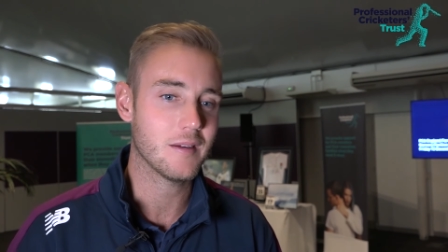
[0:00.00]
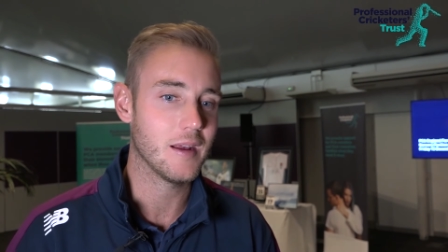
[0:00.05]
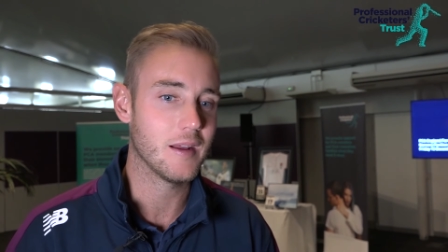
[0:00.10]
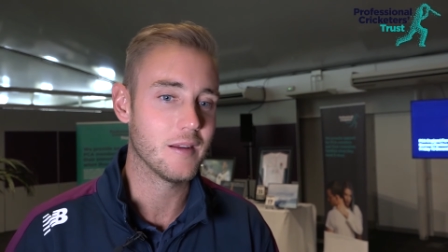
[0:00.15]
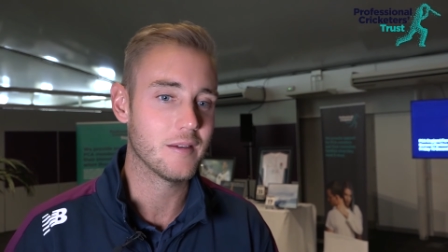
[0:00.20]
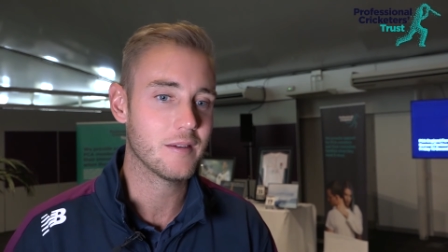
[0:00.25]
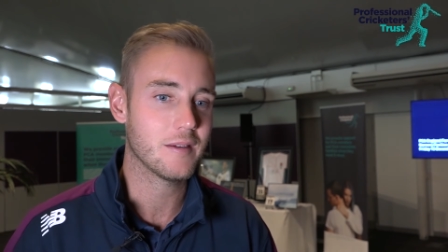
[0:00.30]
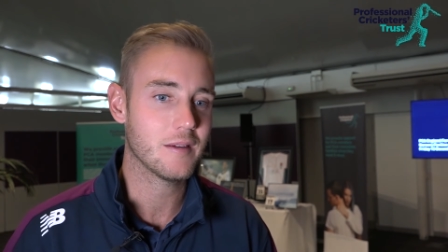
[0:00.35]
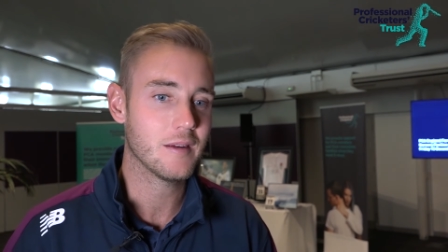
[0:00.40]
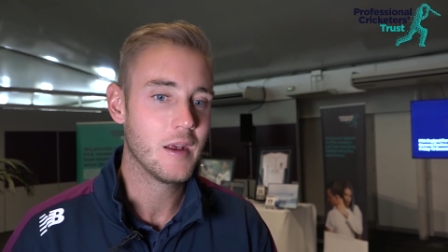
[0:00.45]

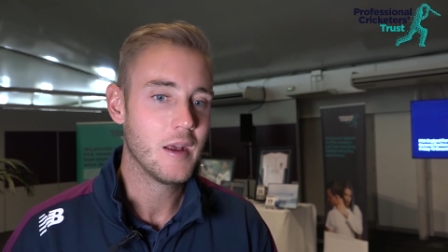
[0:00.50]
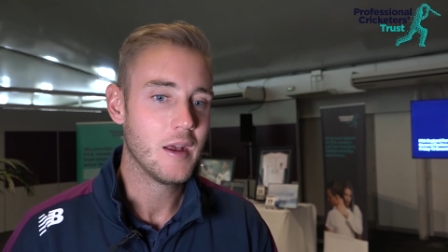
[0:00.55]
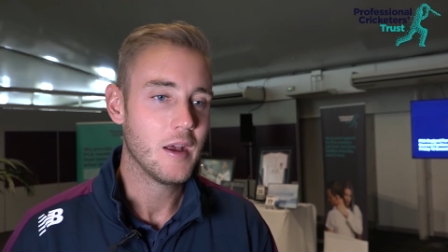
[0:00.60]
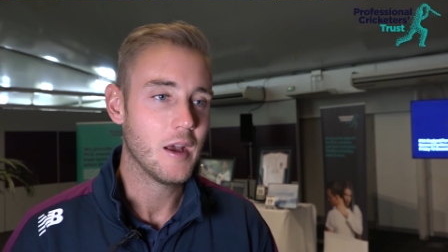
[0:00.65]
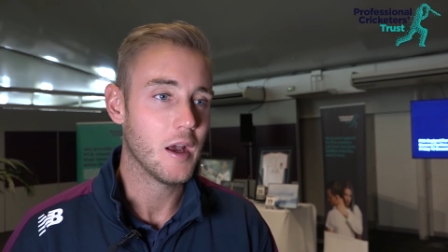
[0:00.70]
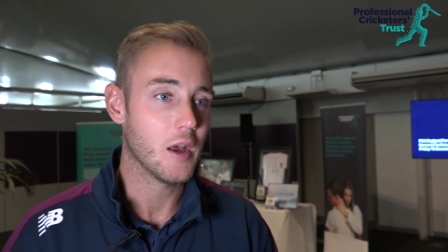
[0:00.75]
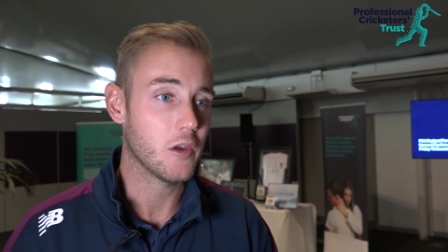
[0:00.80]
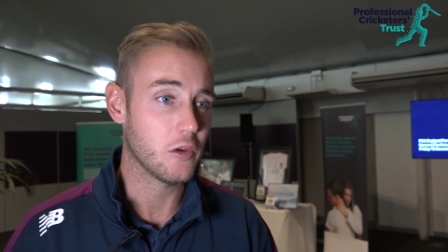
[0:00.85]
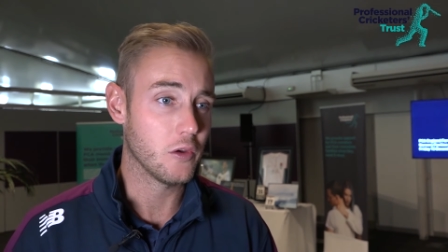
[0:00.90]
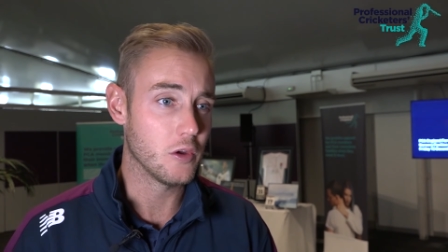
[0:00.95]
it's
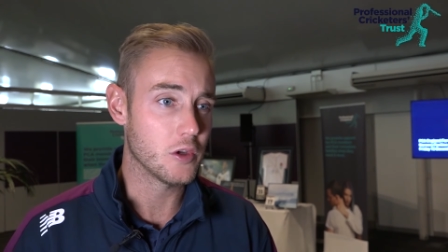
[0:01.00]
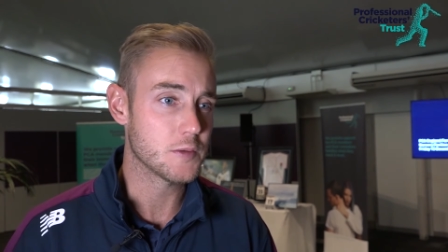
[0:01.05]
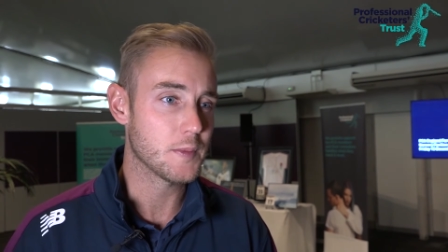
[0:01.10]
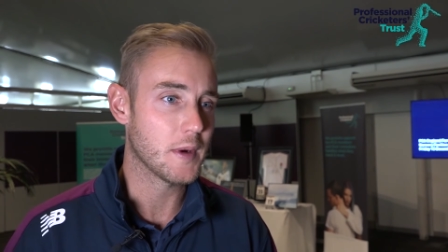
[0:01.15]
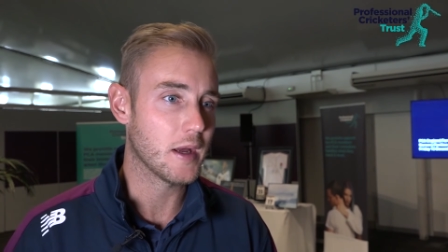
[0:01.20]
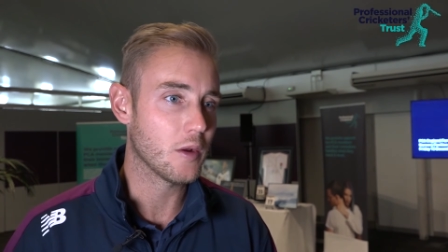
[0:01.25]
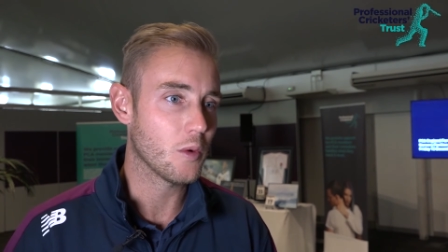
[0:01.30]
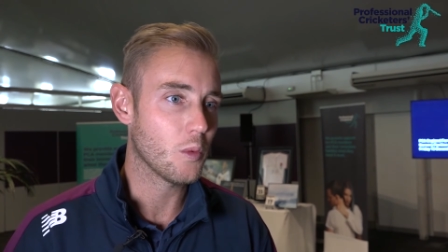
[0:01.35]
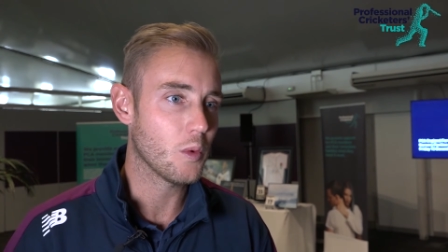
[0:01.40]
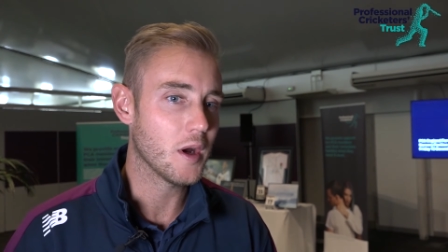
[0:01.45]
a huge
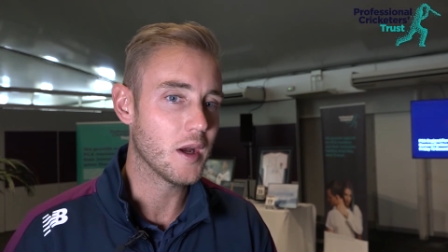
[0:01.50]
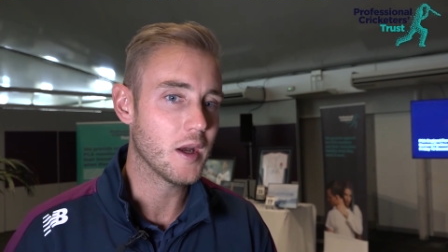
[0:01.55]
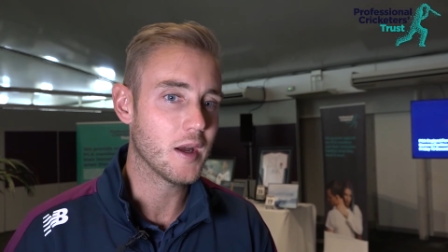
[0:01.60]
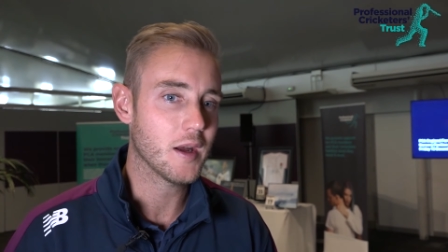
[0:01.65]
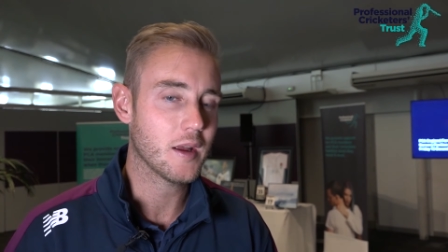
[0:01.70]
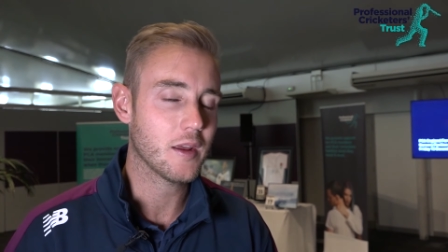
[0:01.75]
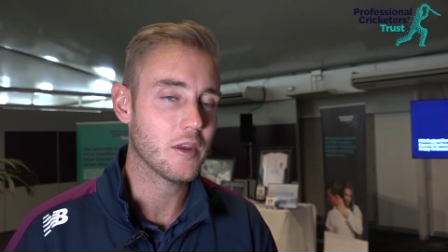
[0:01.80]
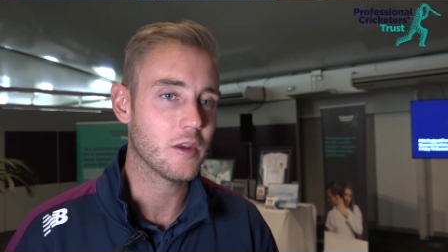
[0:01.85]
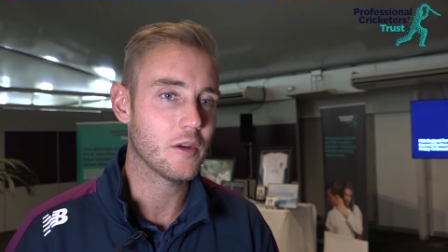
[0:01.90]
amount of work.